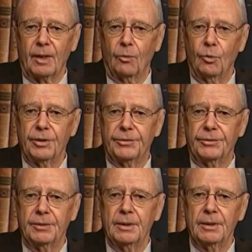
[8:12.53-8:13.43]

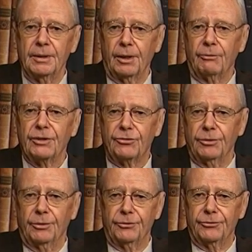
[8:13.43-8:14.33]
with
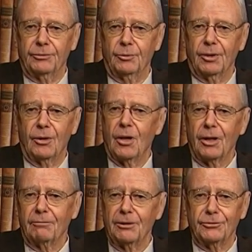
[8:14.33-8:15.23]
originals, and we're
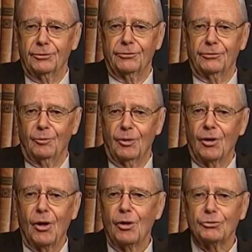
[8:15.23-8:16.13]
all originals, and we're
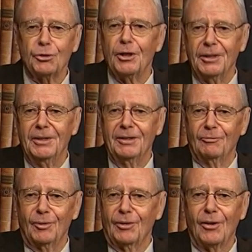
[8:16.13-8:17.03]
all good, and
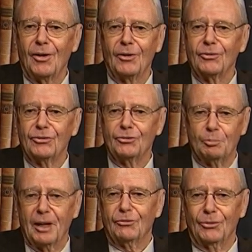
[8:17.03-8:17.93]
we're all
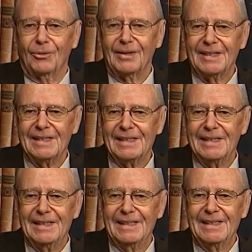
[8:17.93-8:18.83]
special.
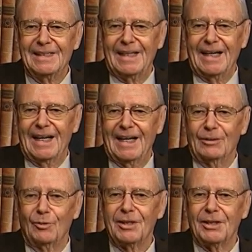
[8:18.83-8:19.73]

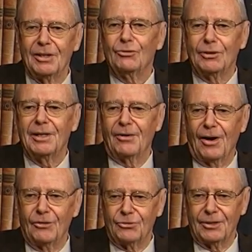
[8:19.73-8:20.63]
And we can engineer
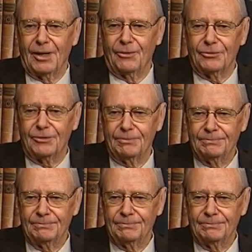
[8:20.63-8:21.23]
ourselves.